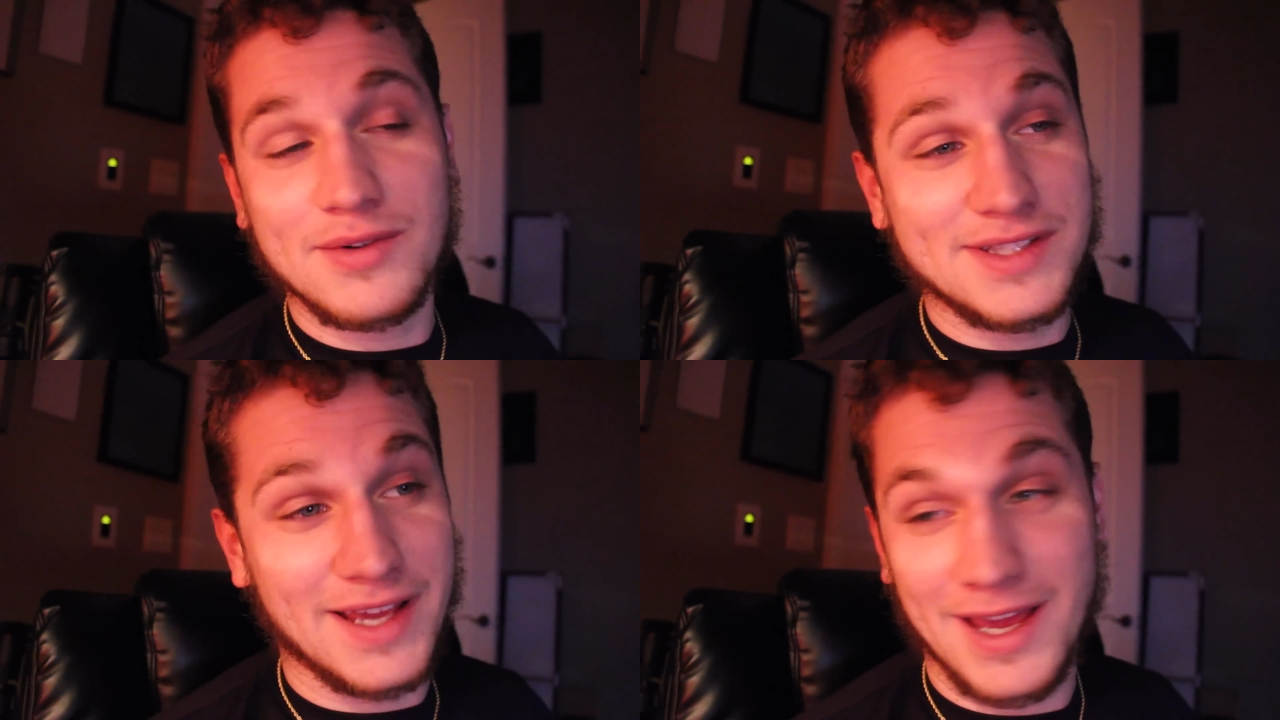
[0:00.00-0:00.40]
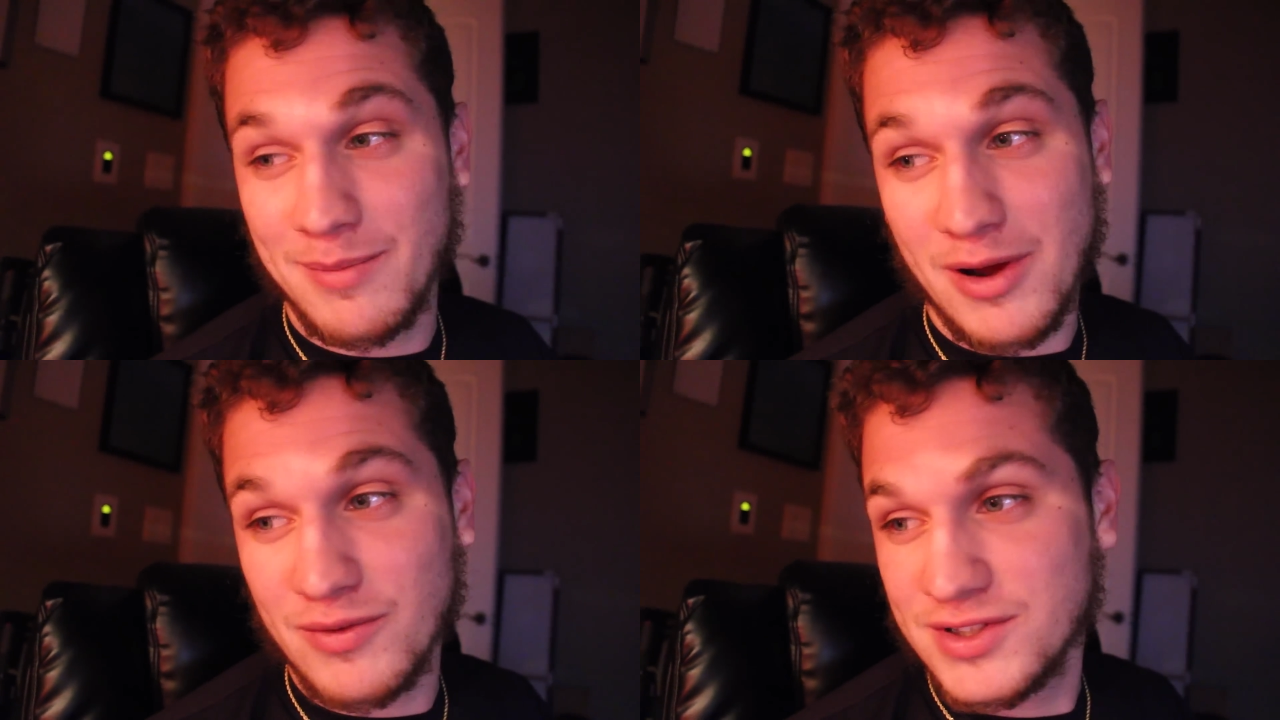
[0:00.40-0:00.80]
was thinking
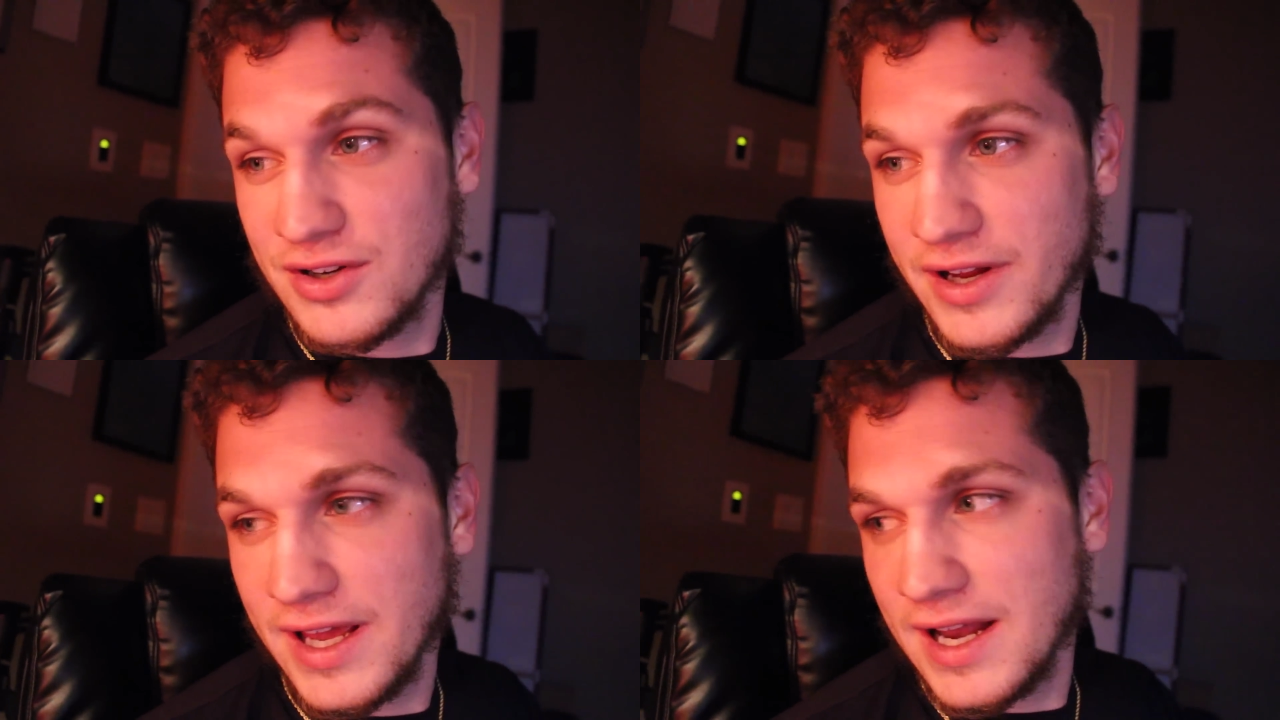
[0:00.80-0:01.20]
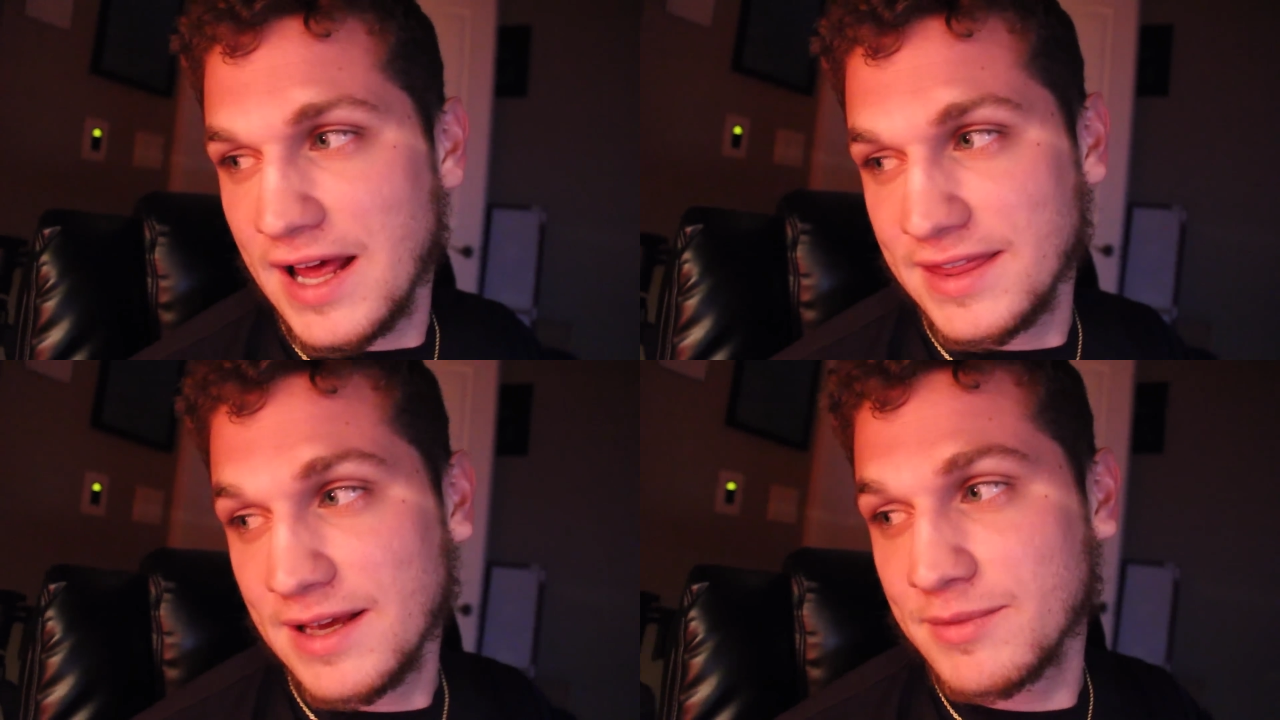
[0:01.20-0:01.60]
about returning it.
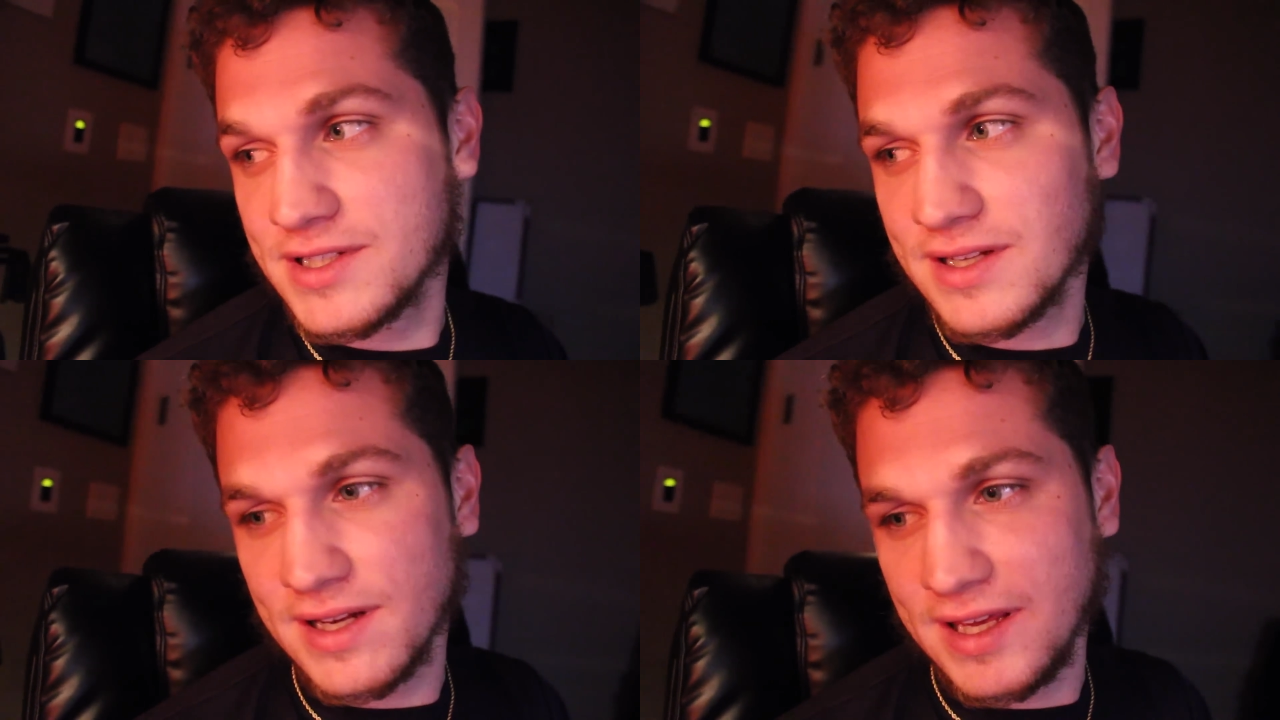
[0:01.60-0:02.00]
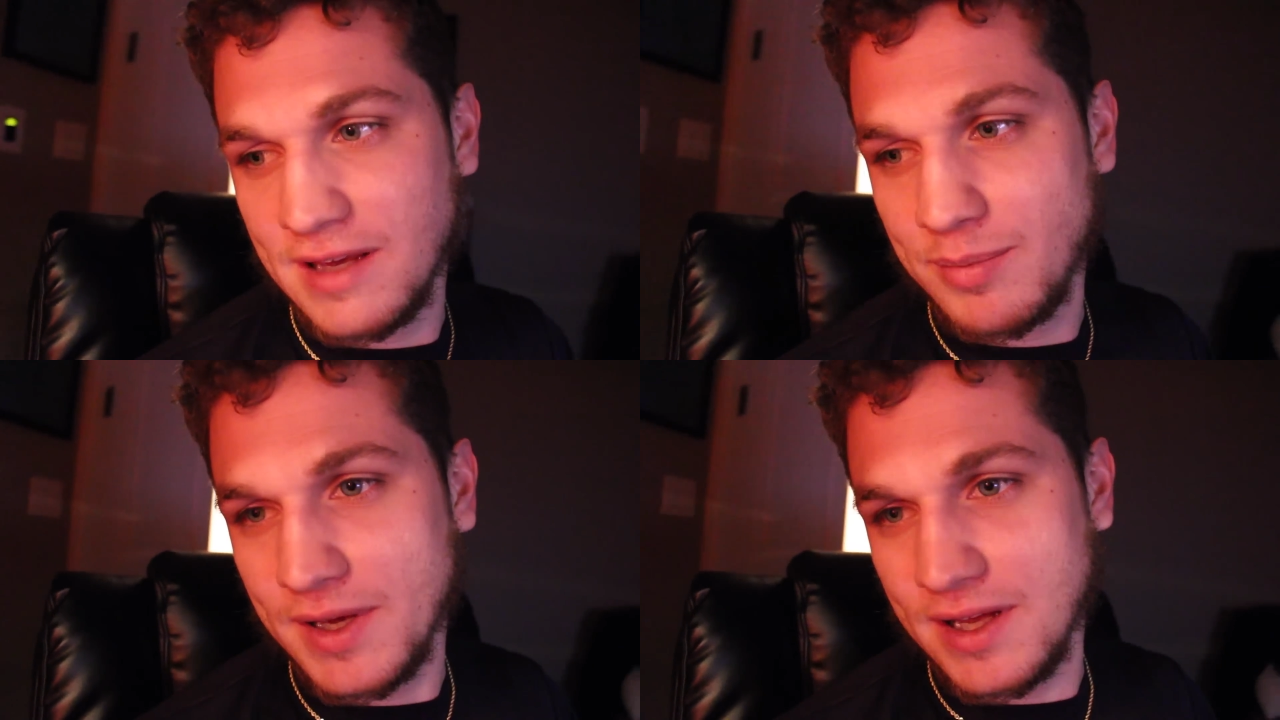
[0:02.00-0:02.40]
I think I'm just gonna keep